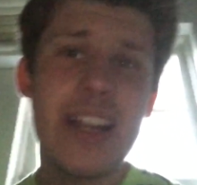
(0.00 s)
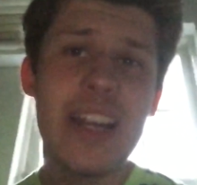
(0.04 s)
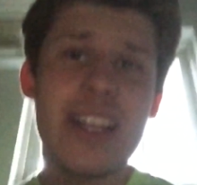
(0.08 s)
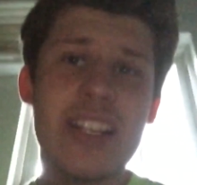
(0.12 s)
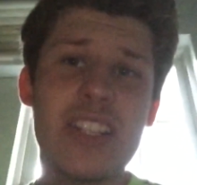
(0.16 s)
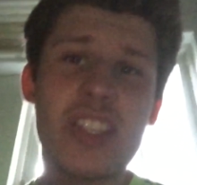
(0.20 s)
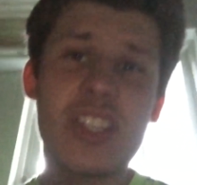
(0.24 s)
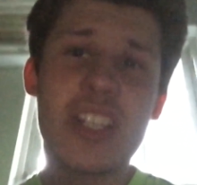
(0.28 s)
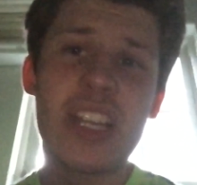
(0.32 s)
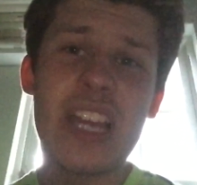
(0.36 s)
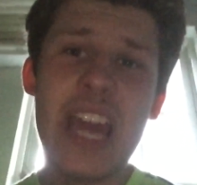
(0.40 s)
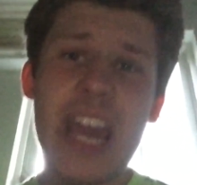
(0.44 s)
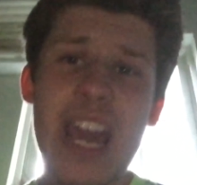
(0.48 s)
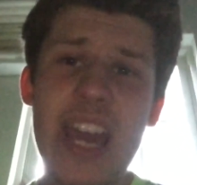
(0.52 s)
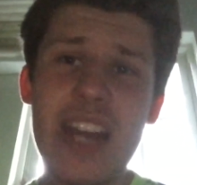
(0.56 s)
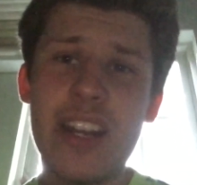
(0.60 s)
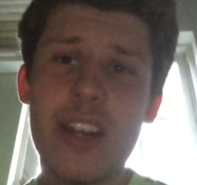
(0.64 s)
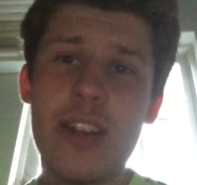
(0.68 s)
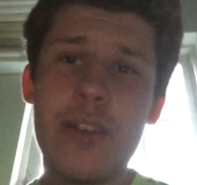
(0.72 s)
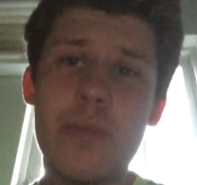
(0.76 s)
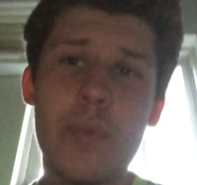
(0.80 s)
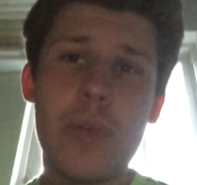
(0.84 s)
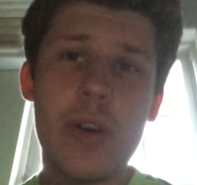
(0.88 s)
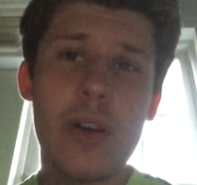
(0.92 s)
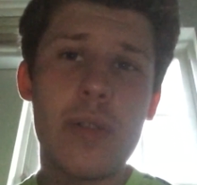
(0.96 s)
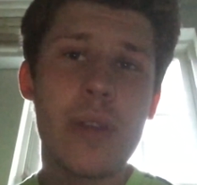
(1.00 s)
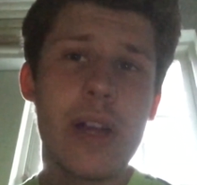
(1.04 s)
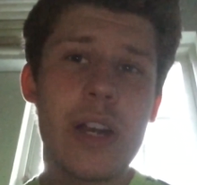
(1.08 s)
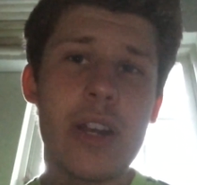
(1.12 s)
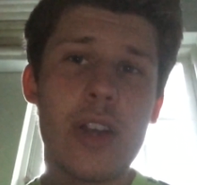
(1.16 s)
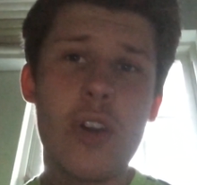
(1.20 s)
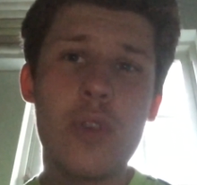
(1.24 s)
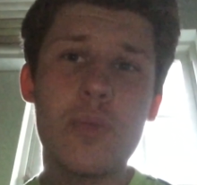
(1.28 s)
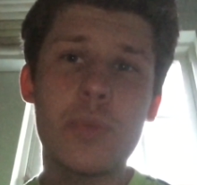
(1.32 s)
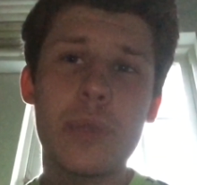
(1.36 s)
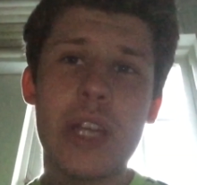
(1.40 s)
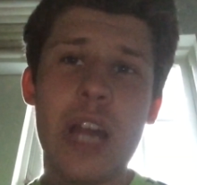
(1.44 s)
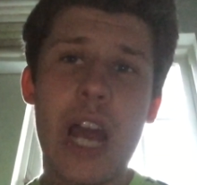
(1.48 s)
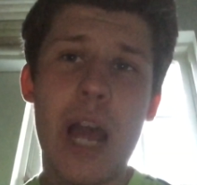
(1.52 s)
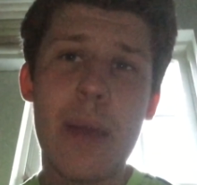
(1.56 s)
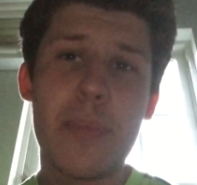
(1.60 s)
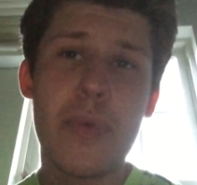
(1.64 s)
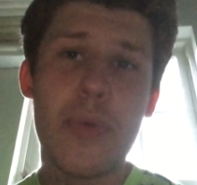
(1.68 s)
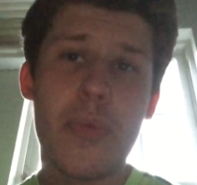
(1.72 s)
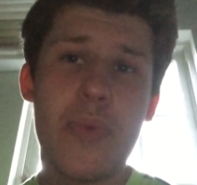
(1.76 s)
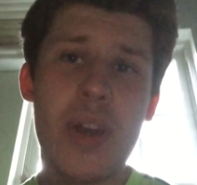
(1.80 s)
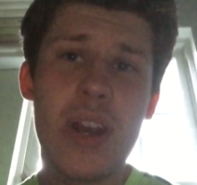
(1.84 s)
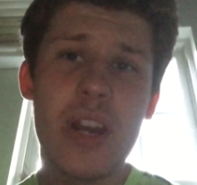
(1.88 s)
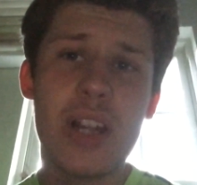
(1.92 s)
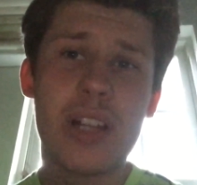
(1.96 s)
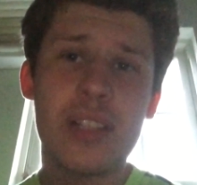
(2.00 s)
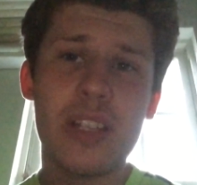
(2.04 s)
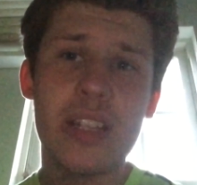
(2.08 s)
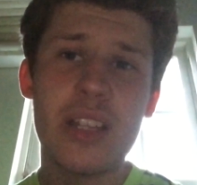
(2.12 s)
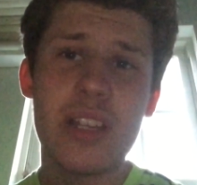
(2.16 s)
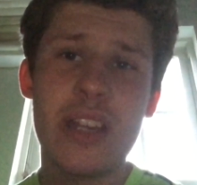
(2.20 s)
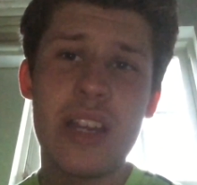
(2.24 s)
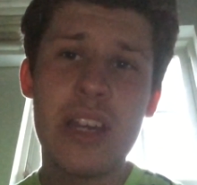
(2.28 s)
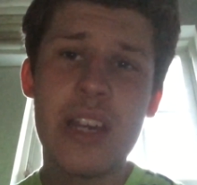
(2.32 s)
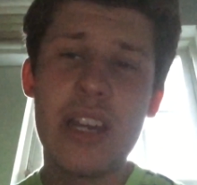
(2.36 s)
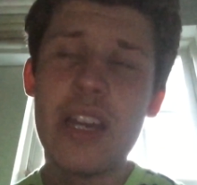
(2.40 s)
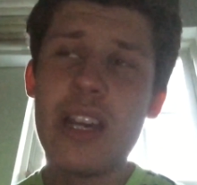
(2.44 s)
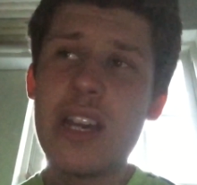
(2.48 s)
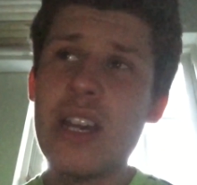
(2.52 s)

It's canon, but only hypothetically,